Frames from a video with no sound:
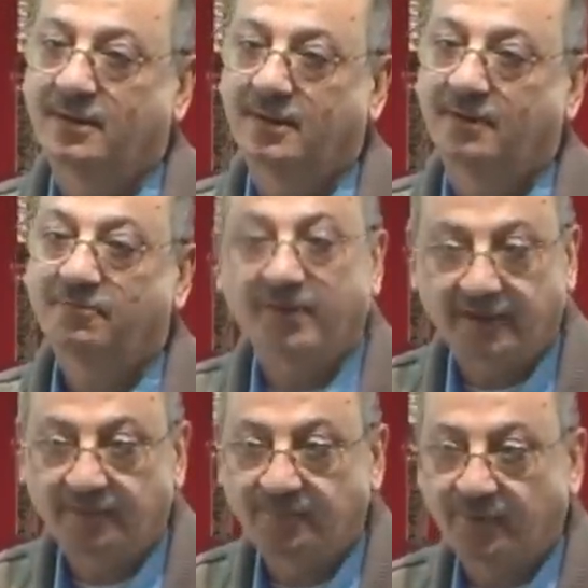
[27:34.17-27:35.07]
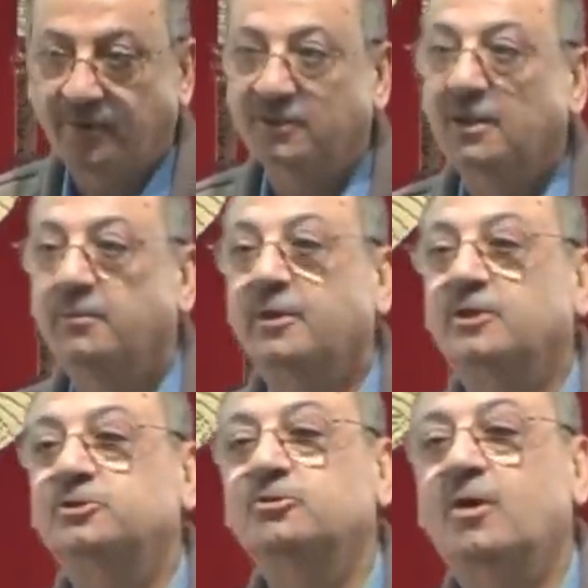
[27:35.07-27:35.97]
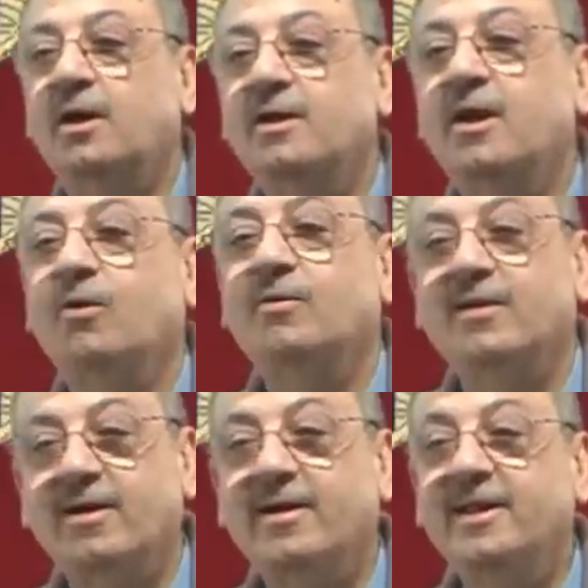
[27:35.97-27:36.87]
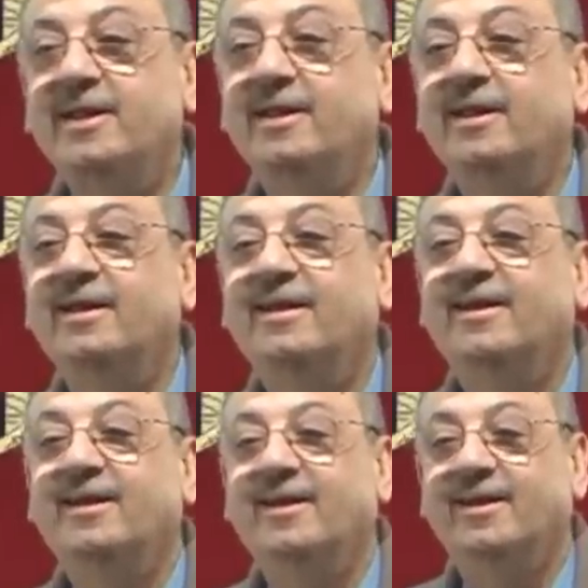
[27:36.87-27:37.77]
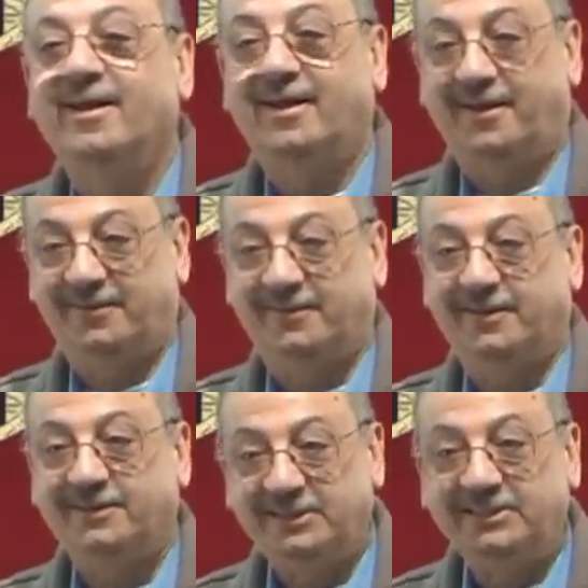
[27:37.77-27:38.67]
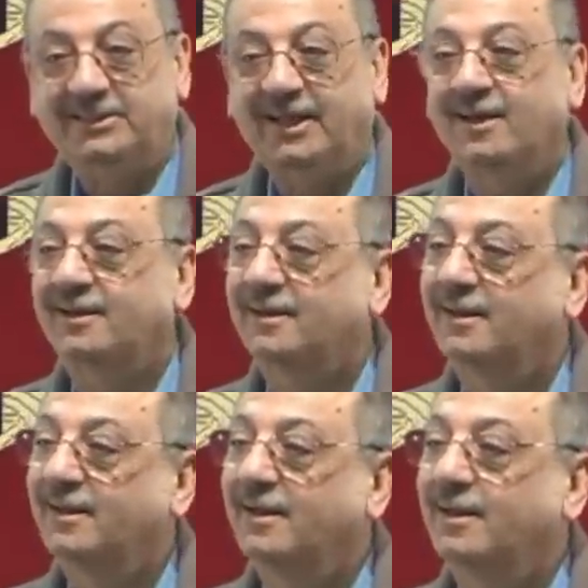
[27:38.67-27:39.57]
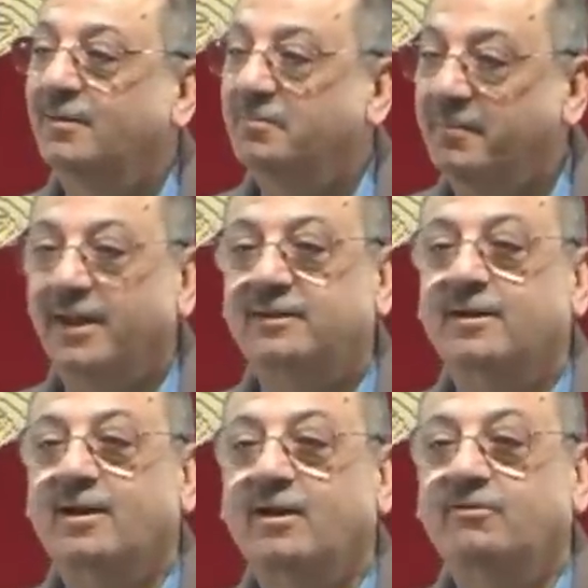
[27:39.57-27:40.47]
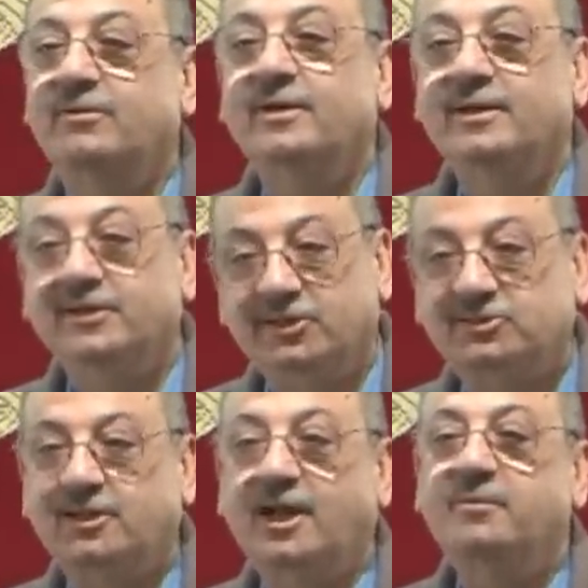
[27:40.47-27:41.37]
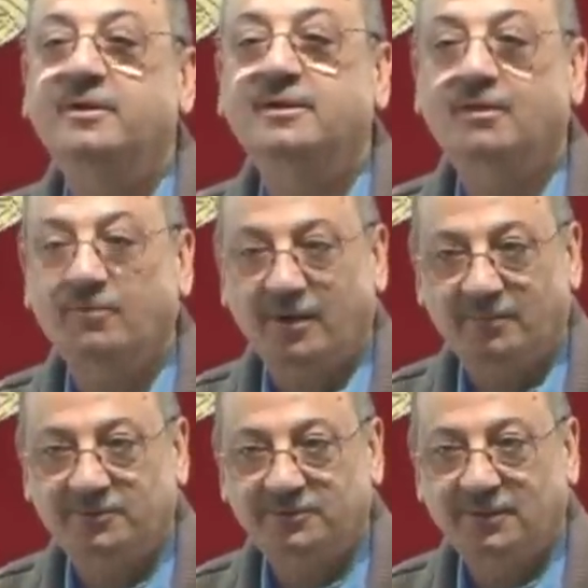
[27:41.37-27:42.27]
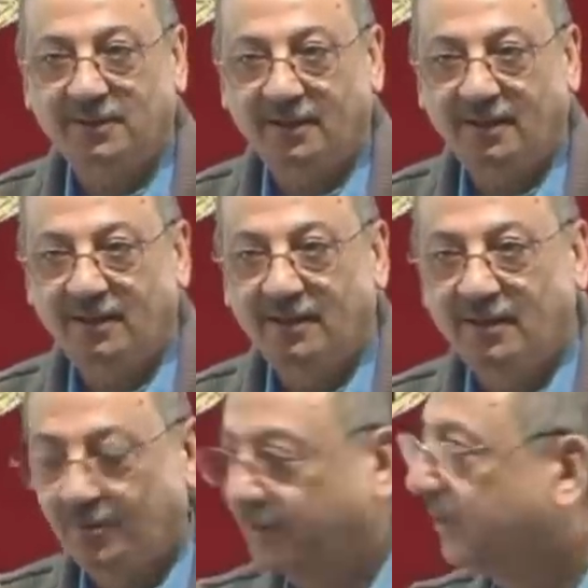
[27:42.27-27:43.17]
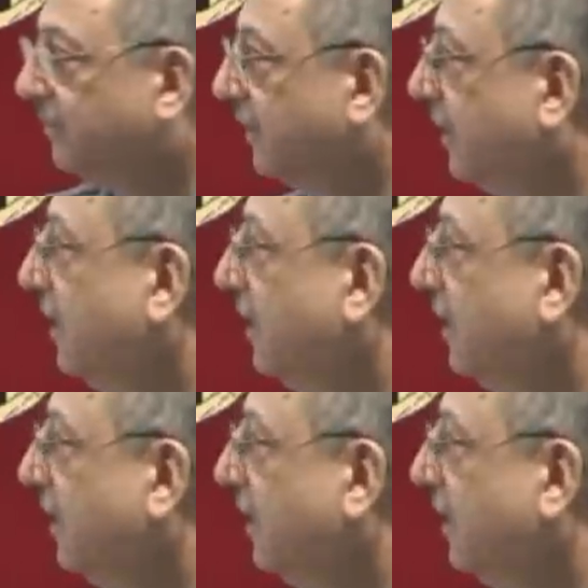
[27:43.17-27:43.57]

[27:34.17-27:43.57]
Very important. Because you are now learning the detailed method of describing the verbs. Huh? Okay, brother.